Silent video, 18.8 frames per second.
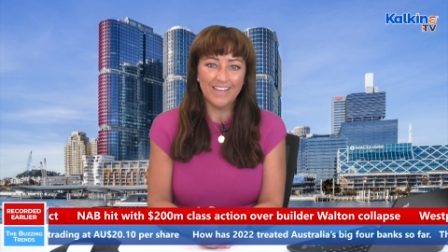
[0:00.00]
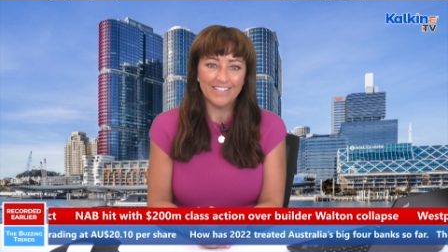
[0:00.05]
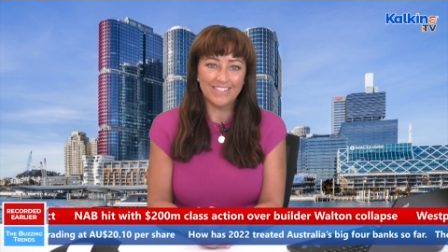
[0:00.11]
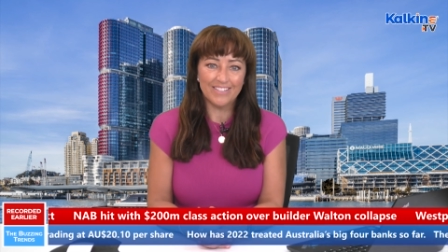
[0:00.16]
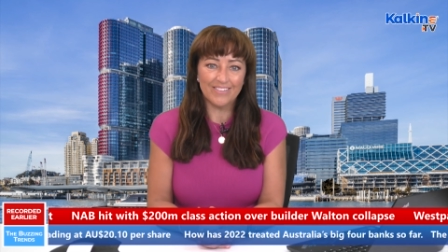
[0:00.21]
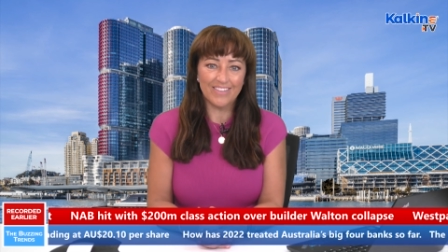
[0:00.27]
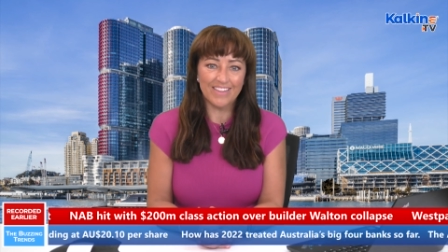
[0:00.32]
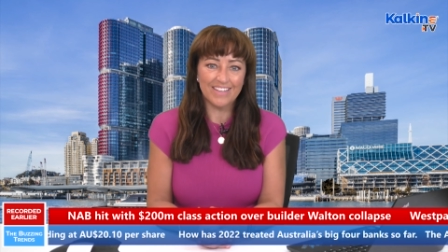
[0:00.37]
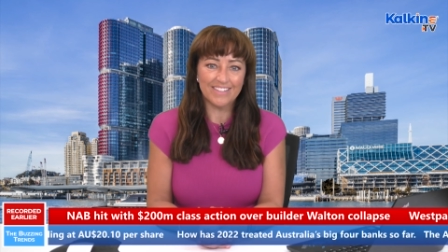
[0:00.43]

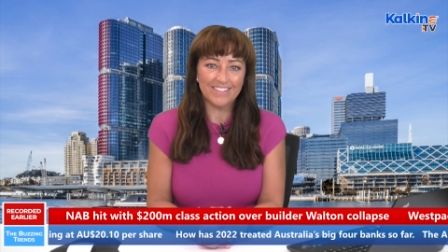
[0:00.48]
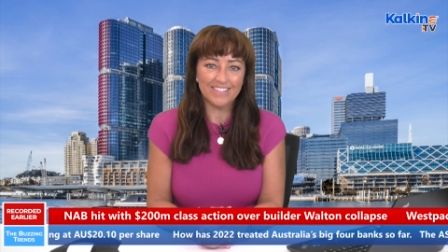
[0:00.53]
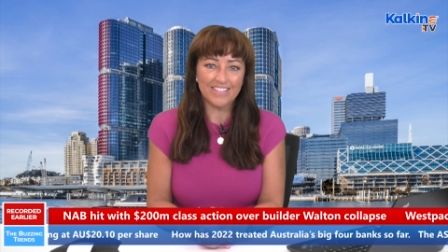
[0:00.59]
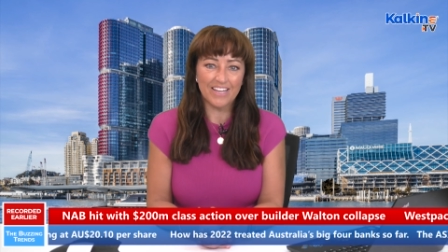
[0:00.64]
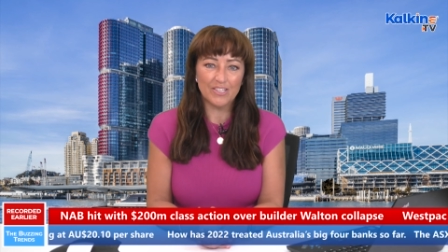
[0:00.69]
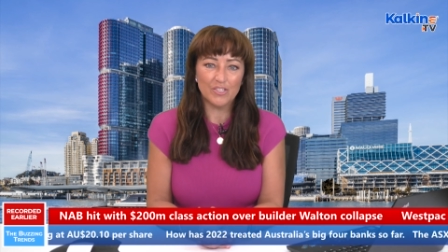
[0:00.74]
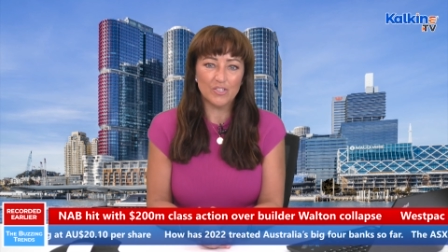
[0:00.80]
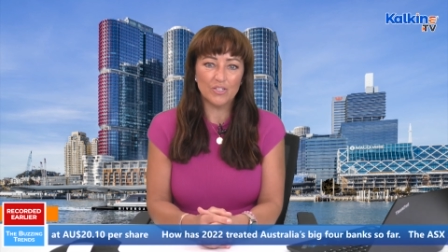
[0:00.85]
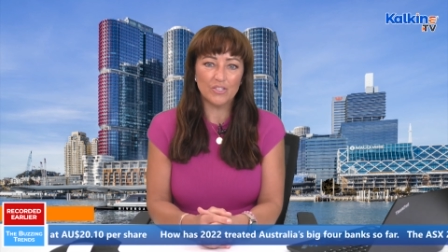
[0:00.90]
Till then,
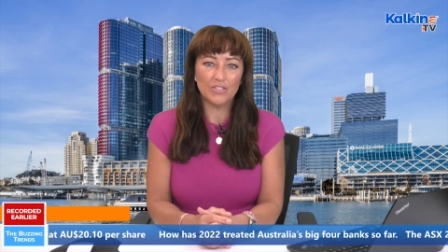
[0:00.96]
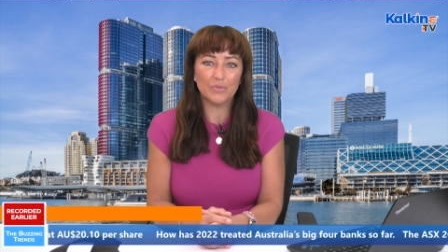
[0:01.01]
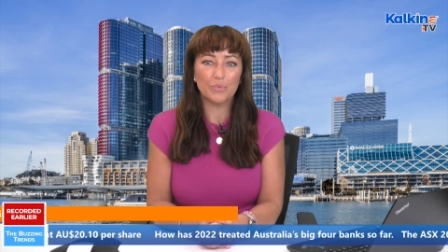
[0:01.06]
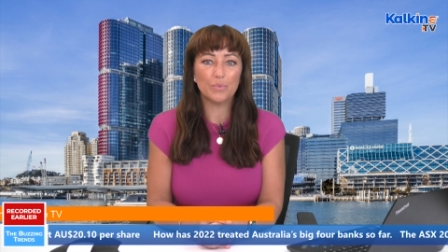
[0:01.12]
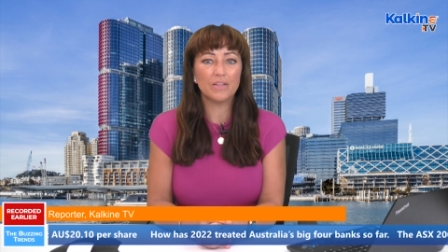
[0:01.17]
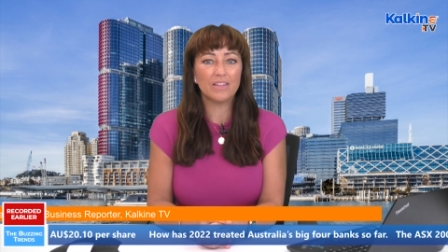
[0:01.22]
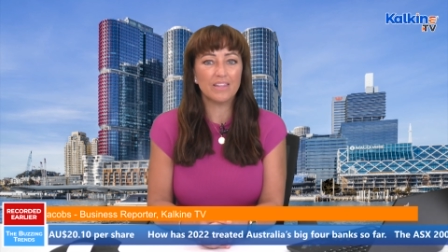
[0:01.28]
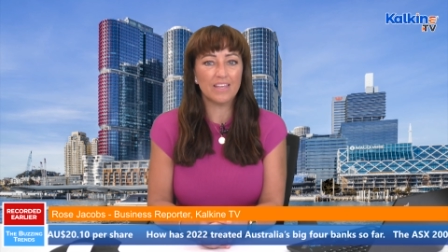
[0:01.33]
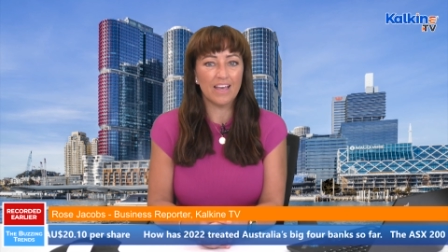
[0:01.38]
stay tuned
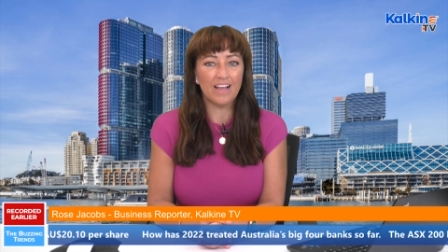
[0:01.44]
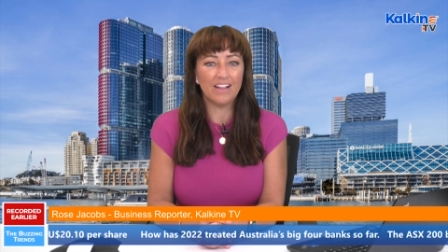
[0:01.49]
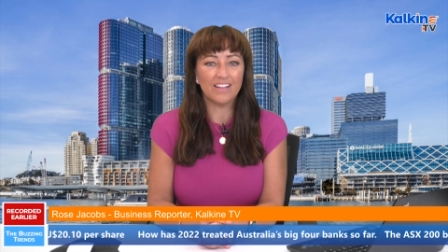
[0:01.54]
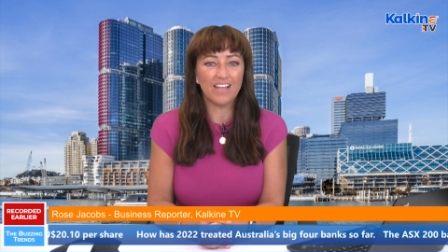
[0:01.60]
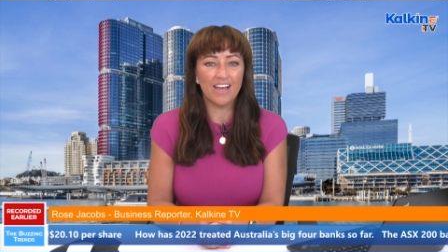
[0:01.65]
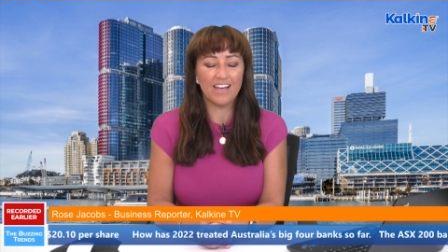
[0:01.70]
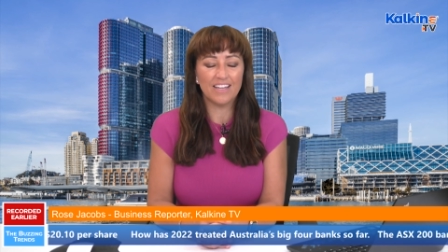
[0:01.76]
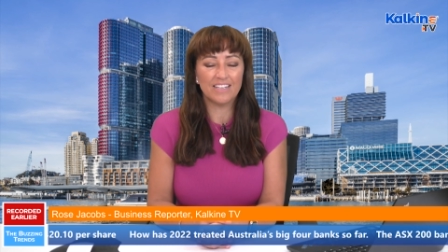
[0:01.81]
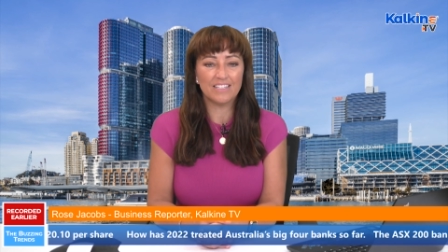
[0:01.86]
with
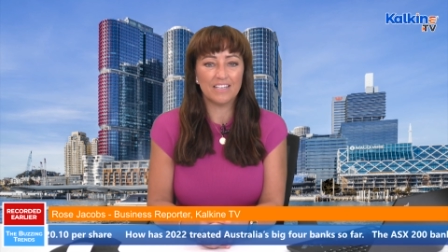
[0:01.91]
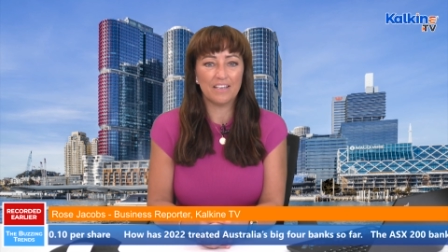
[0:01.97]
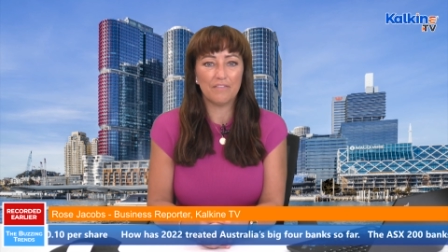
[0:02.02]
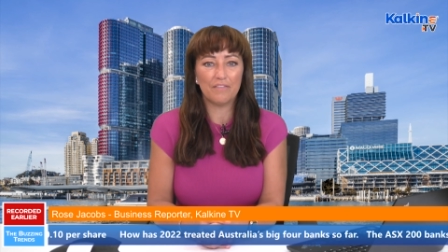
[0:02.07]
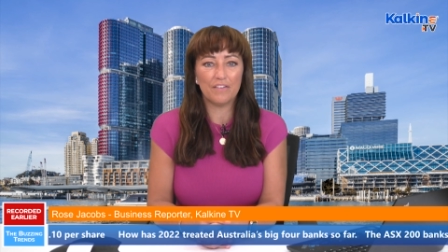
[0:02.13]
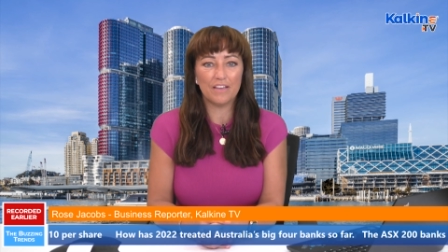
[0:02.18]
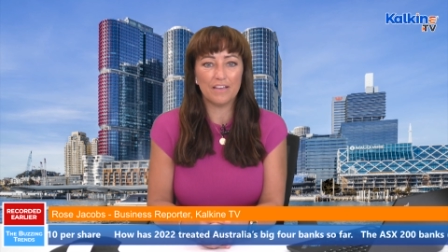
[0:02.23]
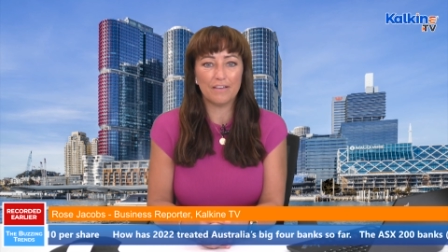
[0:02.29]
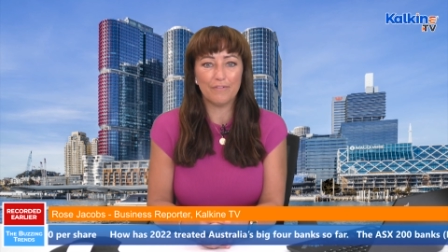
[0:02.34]
Kalkine
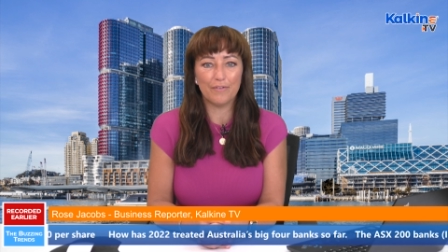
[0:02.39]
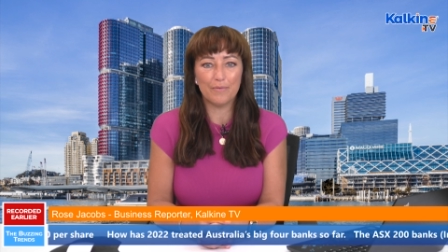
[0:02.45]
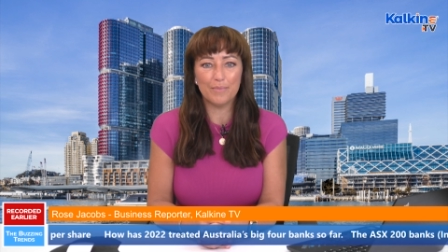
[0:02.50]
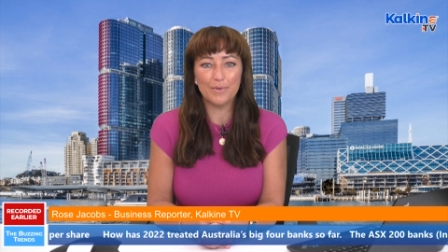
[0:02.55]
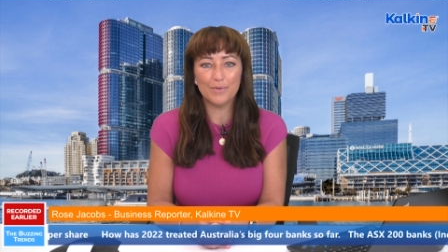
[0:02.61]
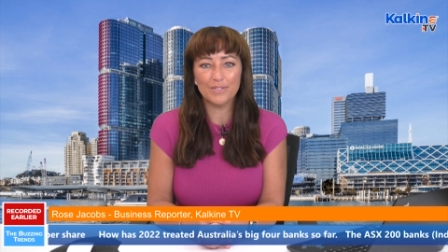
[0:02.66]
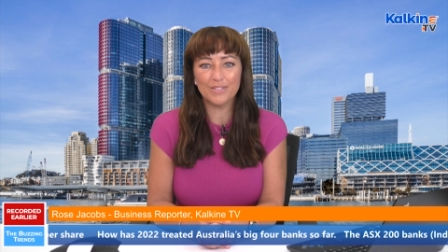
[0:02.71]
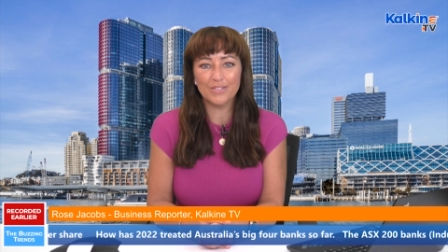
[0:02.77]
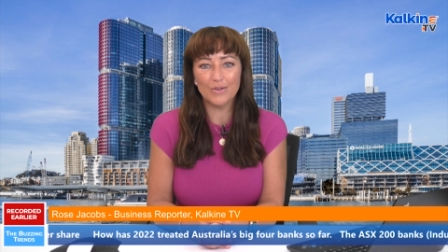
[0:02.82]
TV for
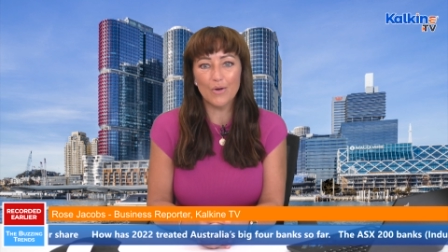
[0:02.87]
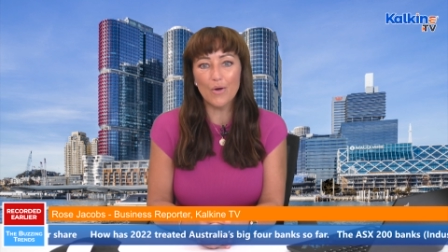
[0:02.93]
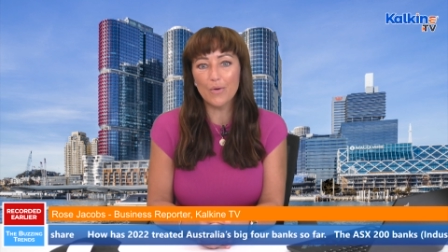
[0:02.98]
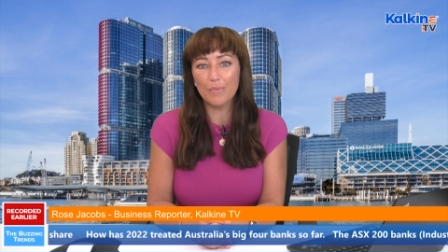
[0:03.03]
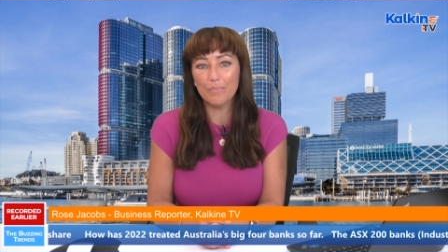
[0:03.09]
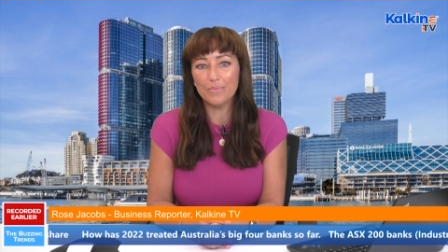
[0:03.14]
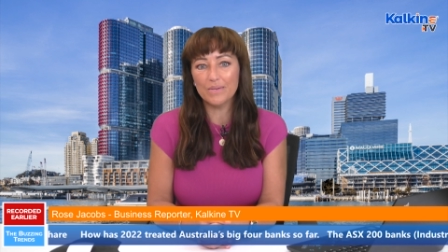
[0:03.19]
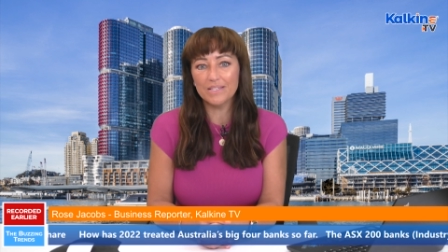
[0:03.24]
more stock,